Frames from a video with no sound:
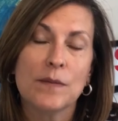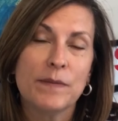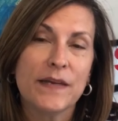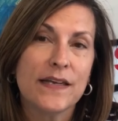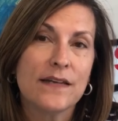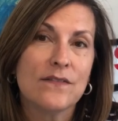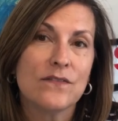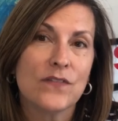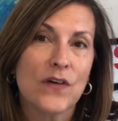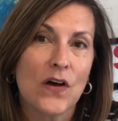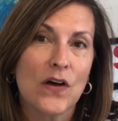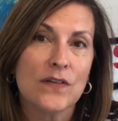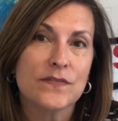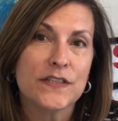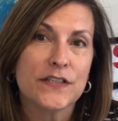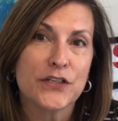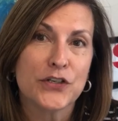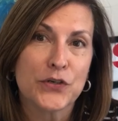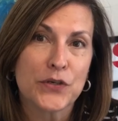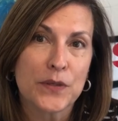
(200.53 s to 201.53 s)
being involved
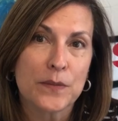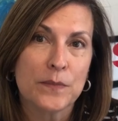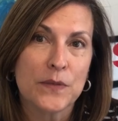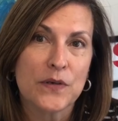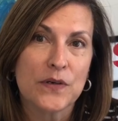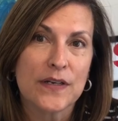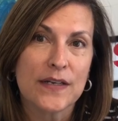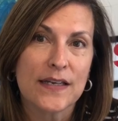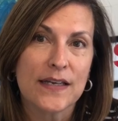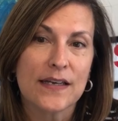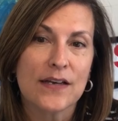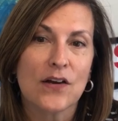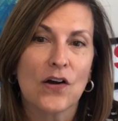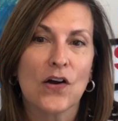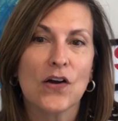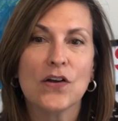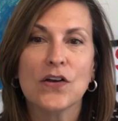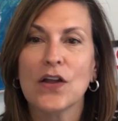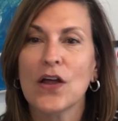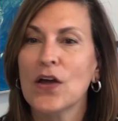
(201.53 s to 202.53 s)
in your community,
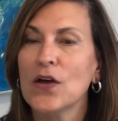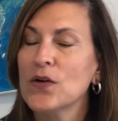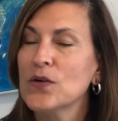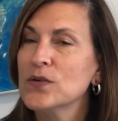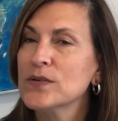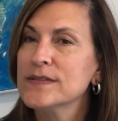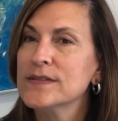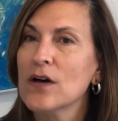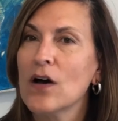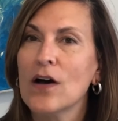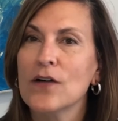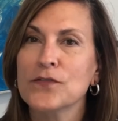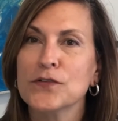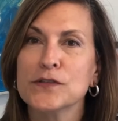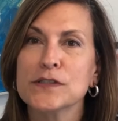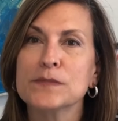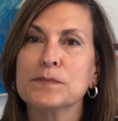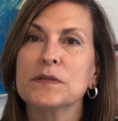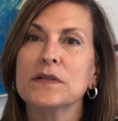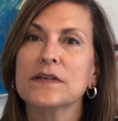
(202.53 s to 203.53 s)
Garden Oaks
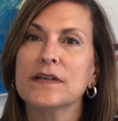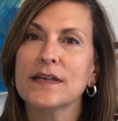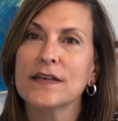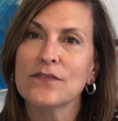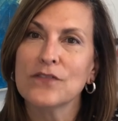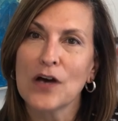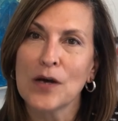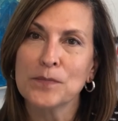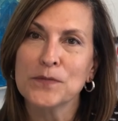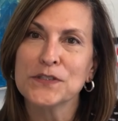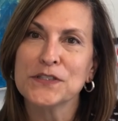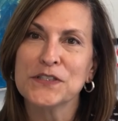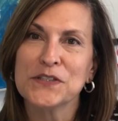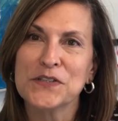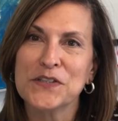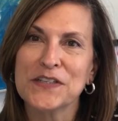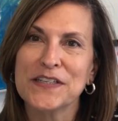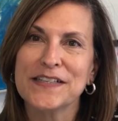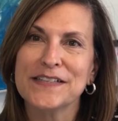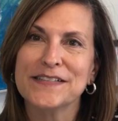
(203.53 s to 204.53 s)
offers plenty of
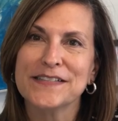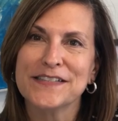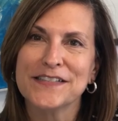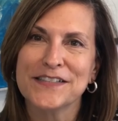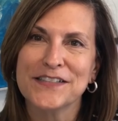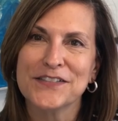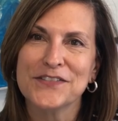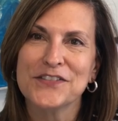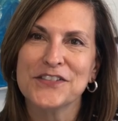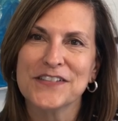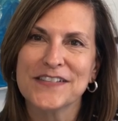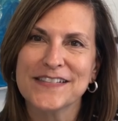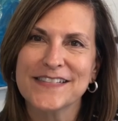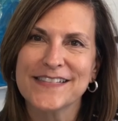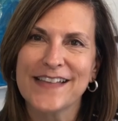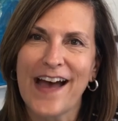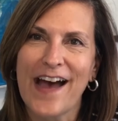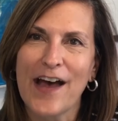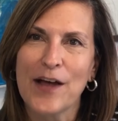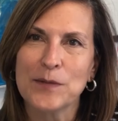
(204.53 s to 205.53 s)
opportunities to do just
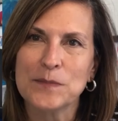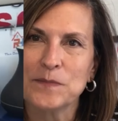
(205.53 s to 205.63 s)
that.